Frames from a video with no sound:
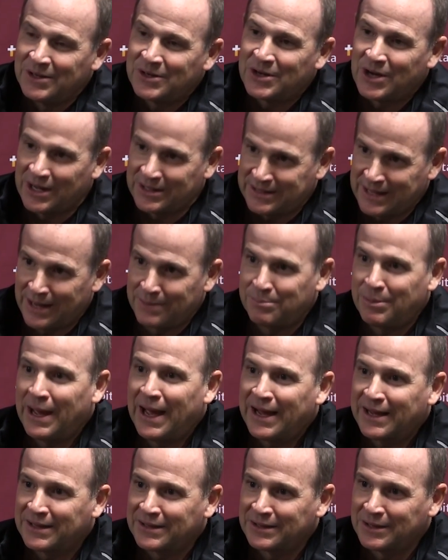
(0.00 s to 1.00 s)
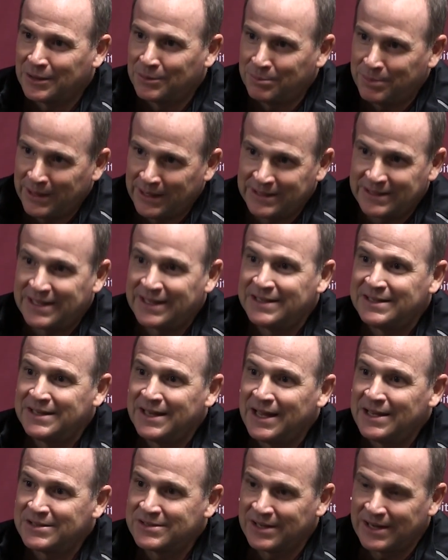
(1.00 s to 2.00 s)
cut that back a little bit and
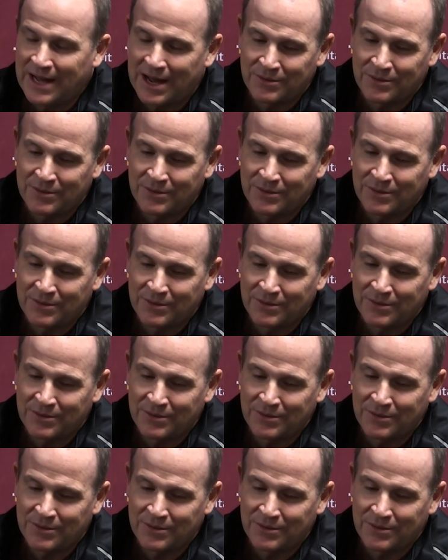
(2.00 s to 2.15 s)
condense it.